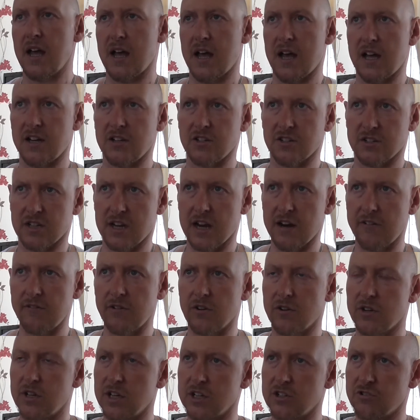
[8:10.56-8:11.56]
and just carry
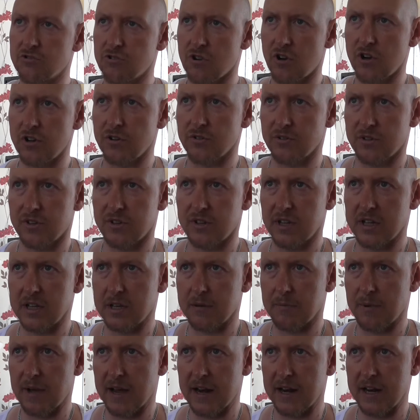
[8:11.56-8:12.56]
on and try not to think
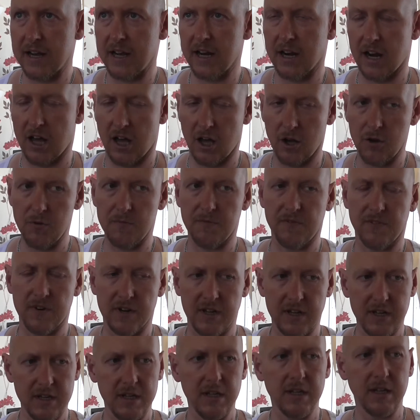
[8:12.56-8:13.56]
about it, and
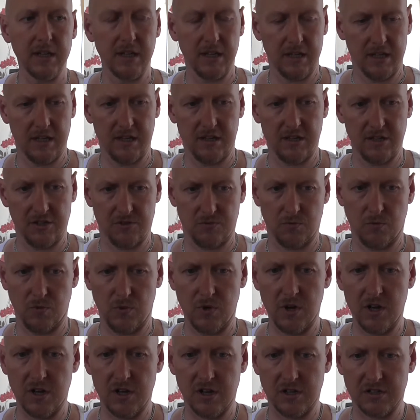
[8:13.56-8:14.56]
hopefully this will
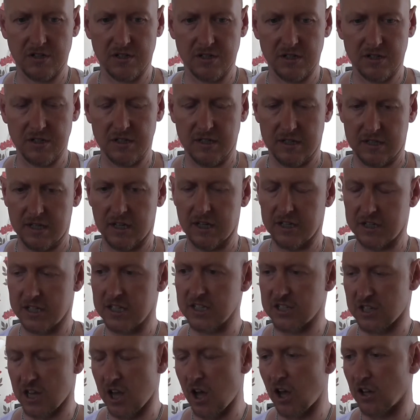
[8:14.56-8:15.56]
last.
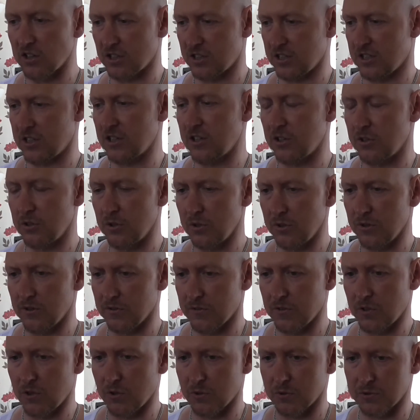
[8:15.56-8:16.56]
It's hard to do,
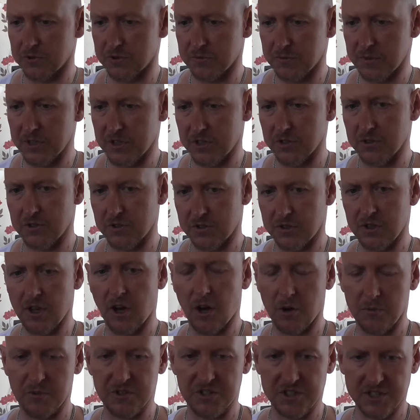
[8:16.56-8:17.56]
of course, because
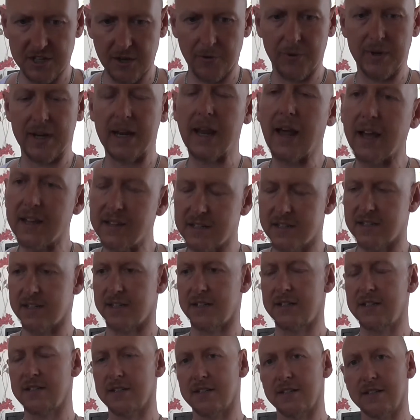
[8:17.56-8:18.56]
I was so
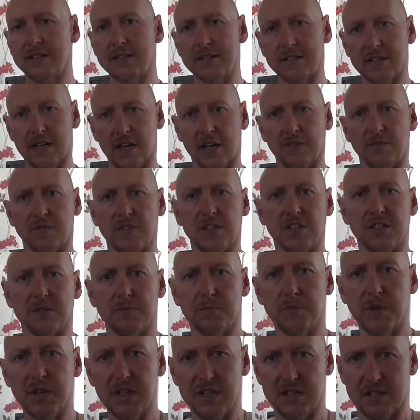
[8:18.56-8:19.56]
elated to have this
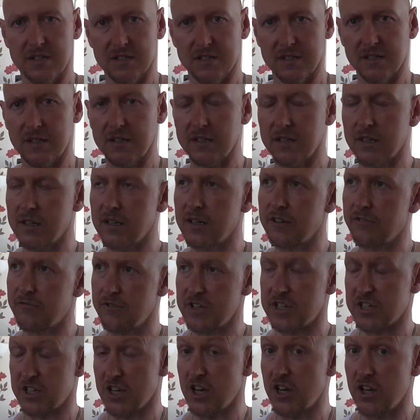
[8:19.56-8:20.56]
peace
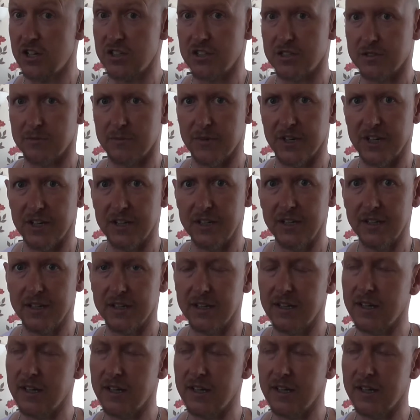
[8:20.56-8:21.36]
return to me.